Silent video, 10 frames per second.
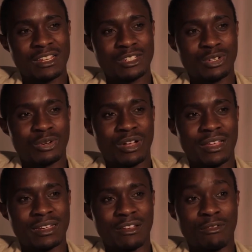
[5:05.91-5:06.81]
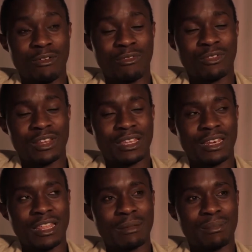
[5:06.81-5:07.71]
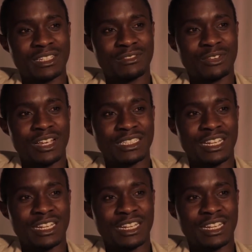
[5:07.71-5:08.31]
So in the past few years,